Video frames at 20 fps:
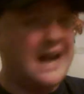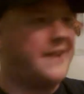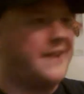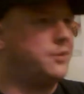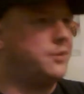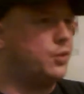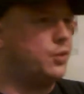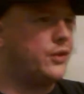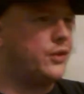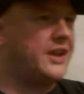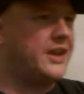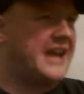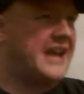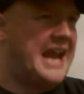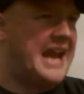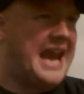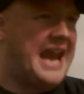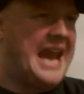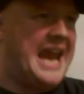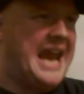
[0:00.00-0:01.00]
I don't
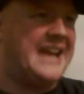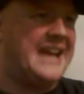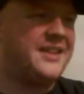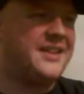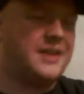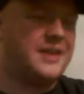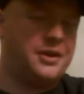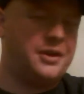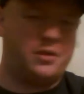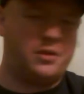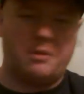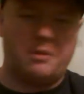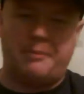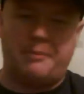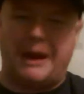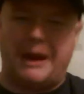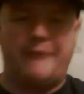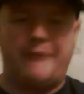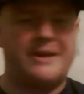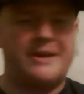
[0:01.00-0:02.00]
think anything to do
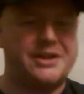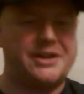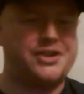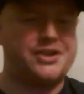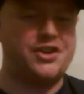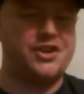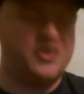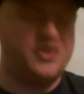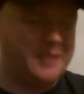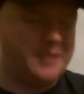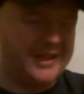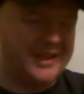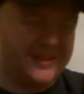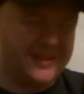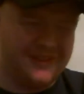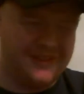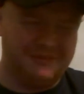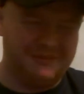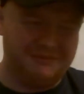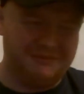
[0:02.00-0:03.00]
with Batman should have been
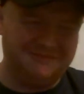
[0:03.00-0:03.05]
in it.